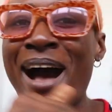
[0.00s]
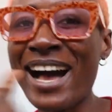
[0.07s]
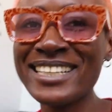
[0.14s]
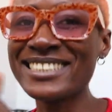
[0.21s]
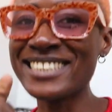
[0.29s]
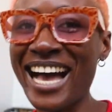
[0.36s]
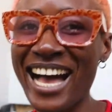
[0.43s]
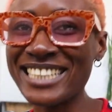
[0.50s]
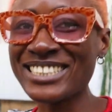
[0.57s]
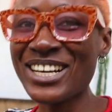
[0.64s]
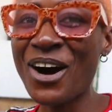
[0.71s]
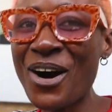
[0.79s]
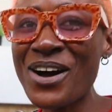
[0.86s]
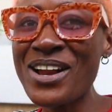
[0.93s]
parts
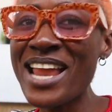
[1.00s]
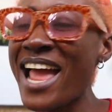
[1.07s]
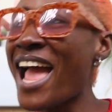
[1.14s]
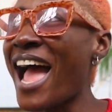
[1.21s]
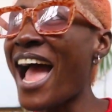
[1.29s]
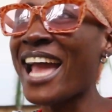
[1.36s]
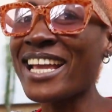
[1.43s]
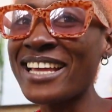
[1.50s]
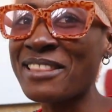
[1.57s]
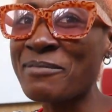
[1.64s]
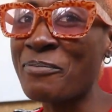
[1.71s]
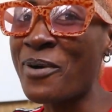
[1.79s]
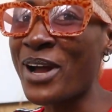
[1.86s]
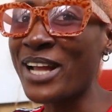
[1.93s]
at all. I get
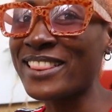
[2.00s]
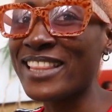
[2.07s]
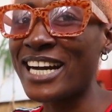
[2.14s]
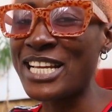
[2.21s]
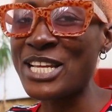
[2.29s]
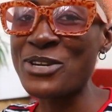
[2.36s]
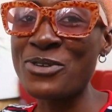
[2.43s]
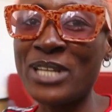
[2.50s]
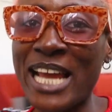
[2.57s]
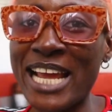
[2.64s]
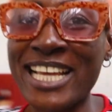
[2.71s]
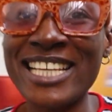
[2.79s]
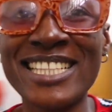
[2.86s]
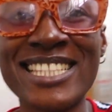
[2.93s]
the point that, you know, like